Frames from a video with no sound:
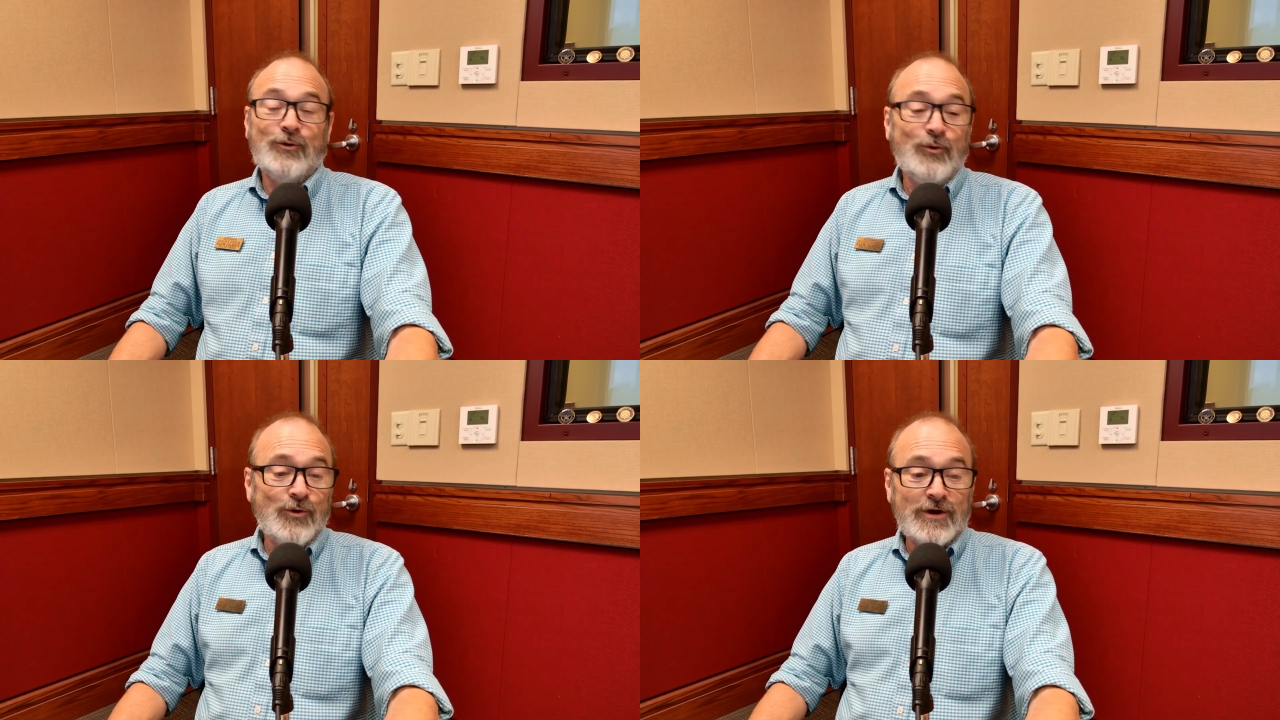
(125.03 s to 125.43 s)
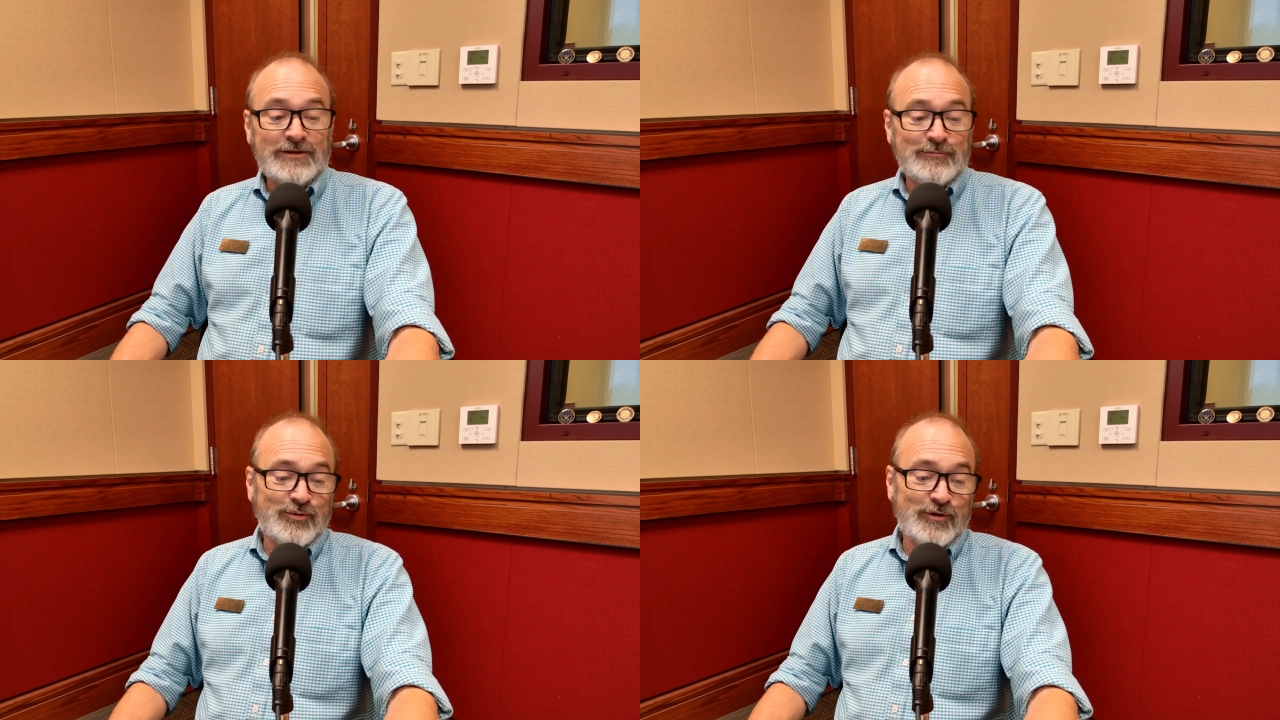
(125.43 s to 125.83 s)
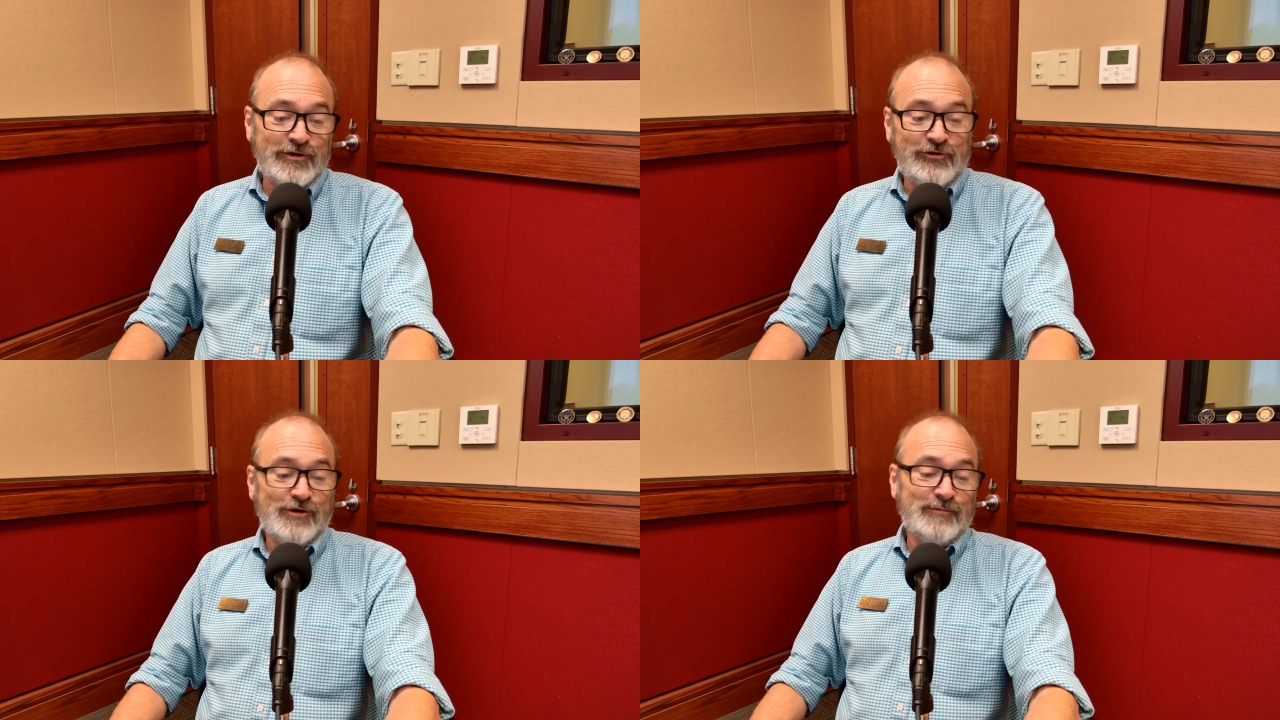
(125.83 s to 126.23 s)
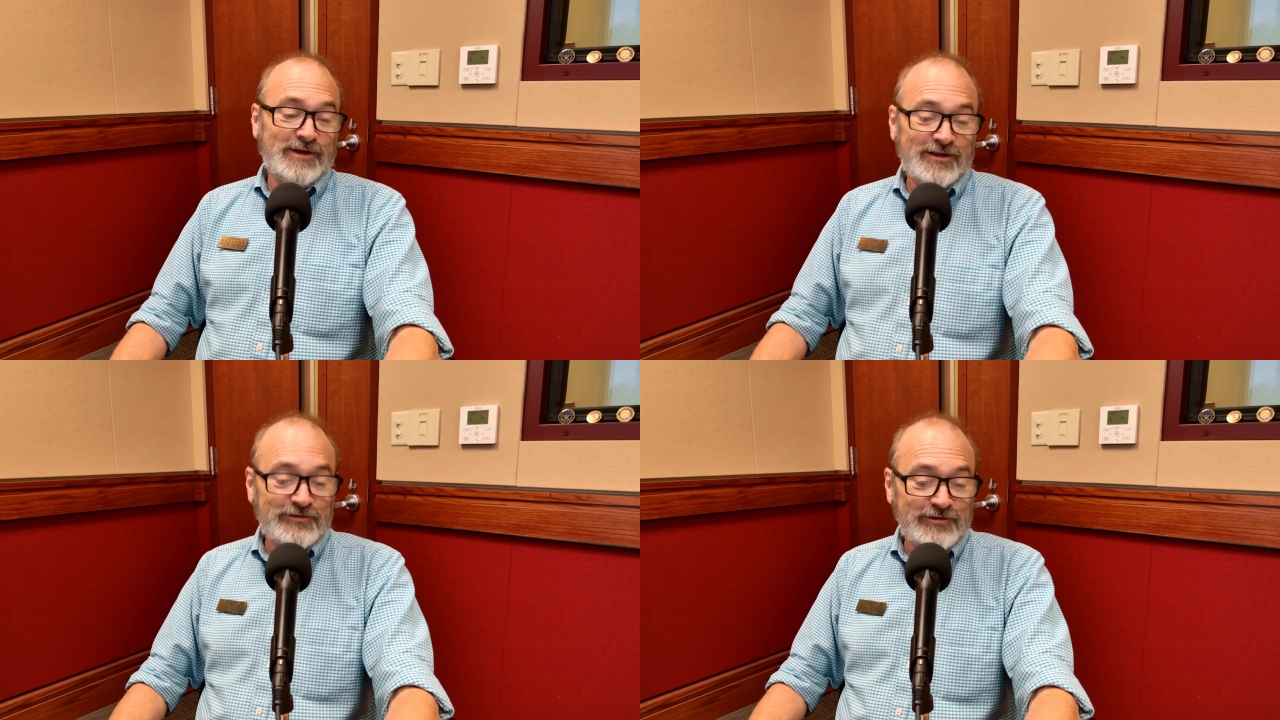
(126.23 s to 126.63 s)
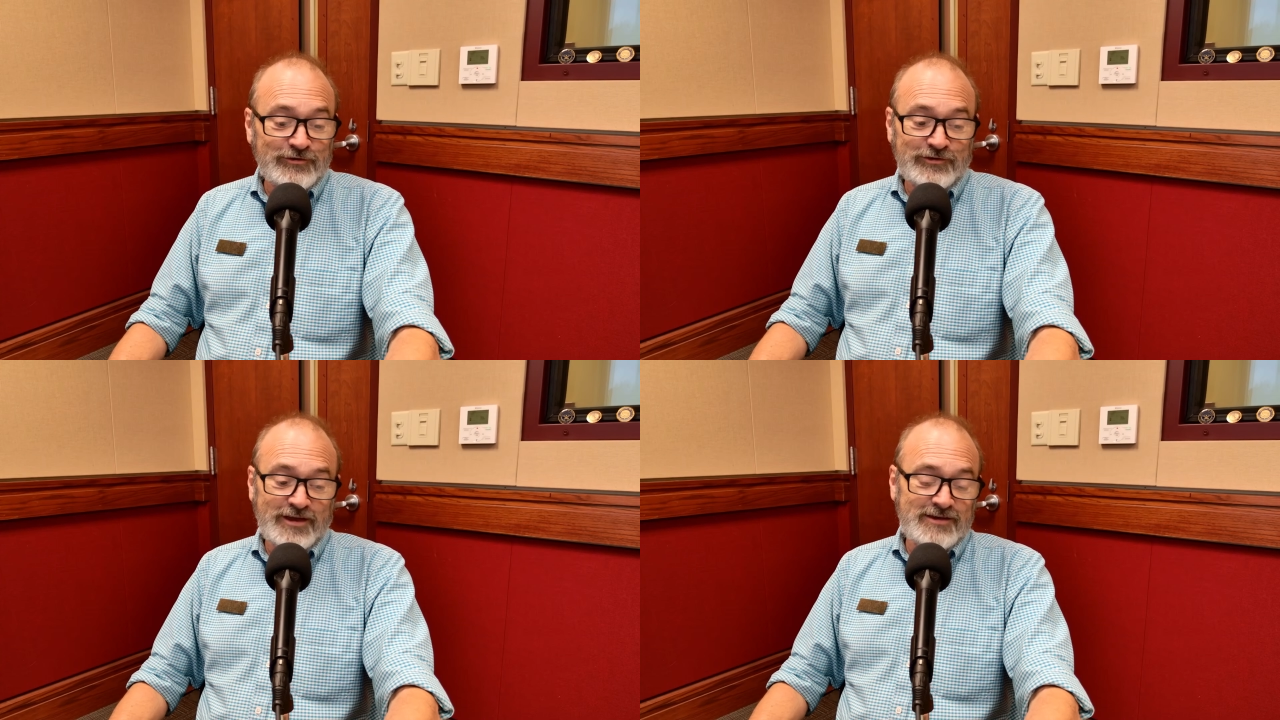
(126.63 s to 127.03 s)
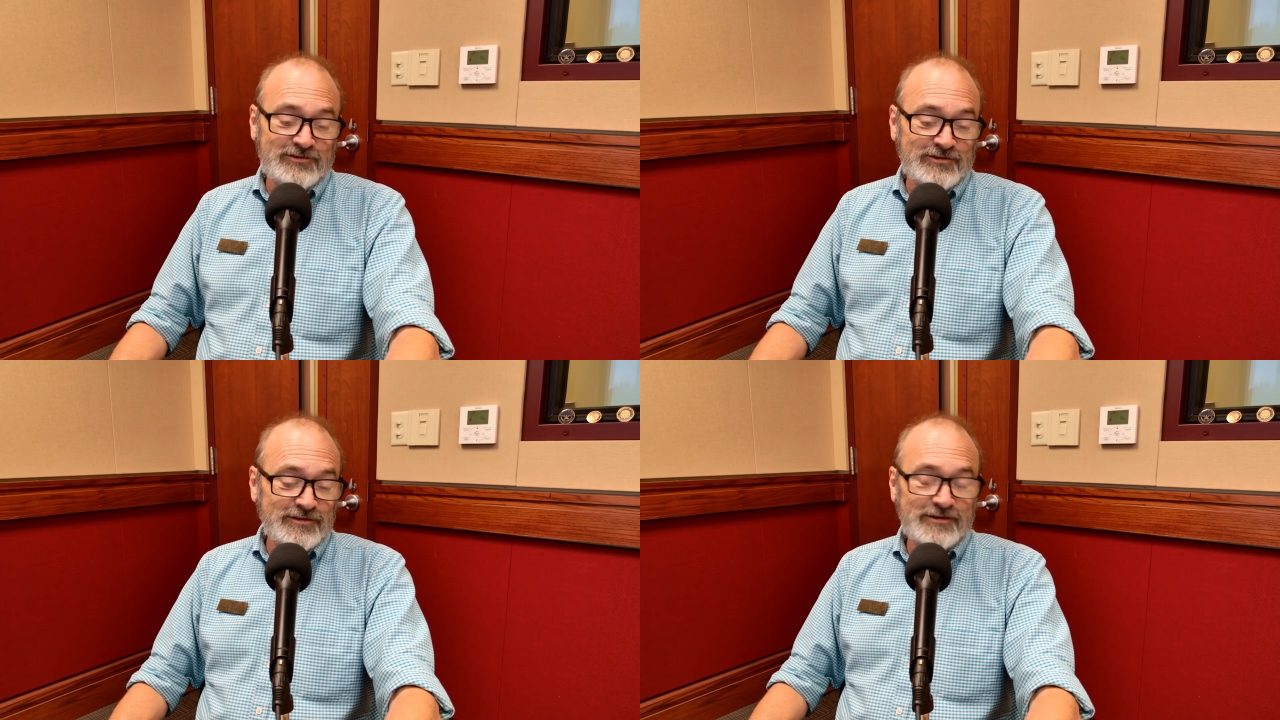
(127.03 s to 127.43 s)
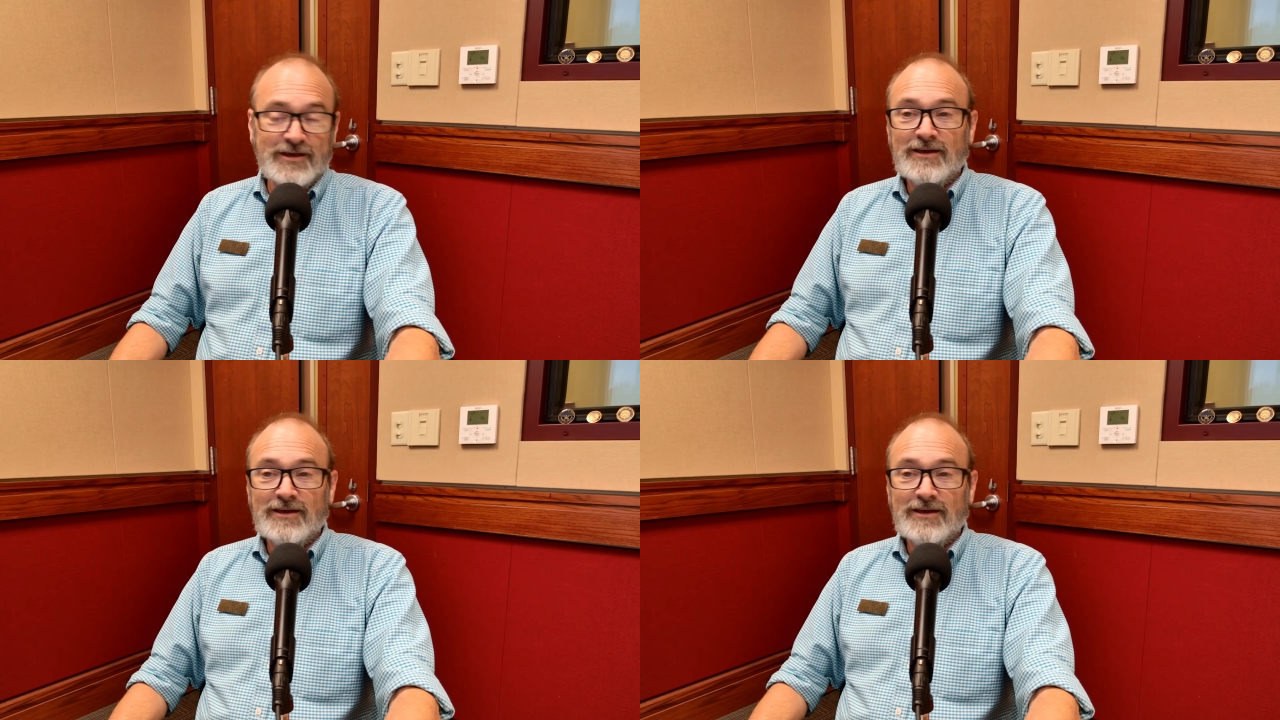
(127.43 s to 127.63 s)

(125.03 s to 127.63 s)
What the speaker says: Organ Procurement Association.